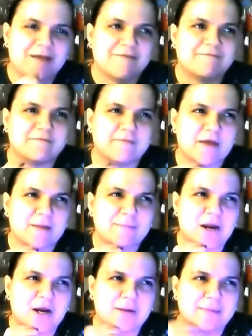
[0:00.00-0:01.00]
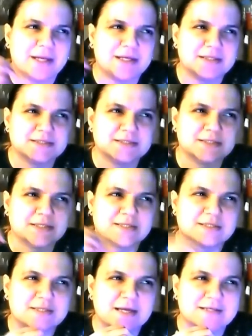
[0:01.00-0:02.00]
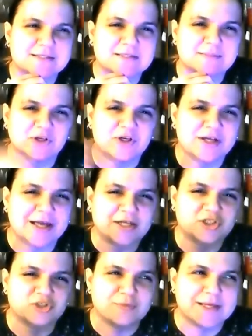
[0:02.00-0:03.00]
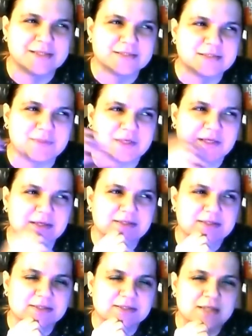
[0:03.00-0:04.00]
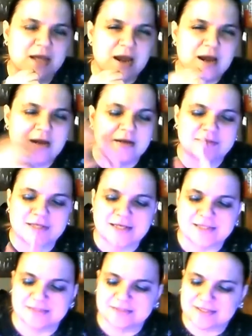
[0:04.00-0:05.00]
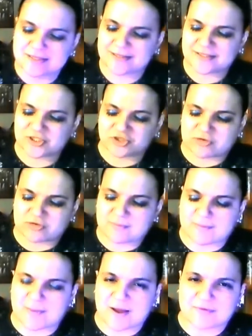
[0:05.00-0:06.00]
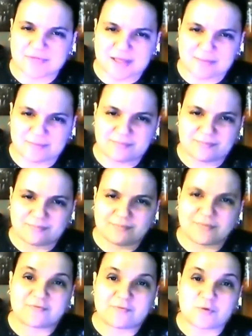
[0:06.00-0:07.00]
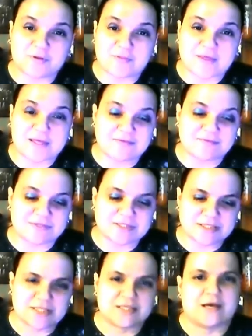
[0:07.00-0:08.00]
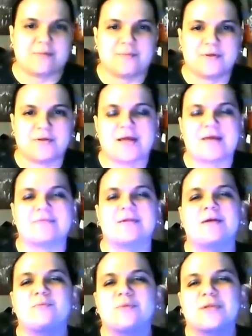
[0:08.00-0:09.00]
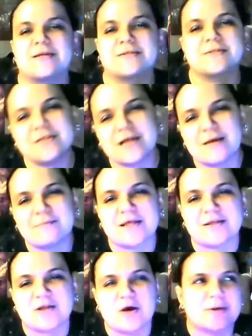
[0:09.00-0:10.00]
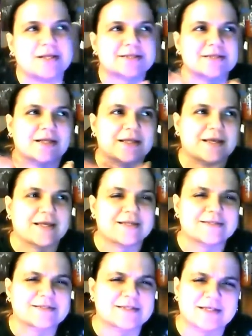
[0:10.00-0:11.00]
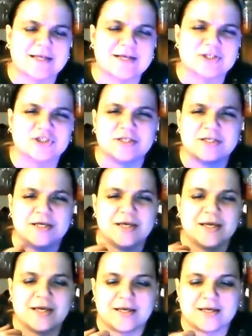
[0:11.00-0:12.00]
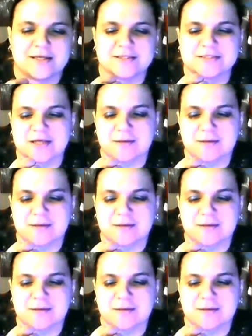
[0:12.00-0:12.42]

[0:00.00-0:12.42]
Vampire Mates is kind of similar to Angel Mates because they like dream about them before they even see them. And then when they see them, they know, and it's kind of like an instant connection. It's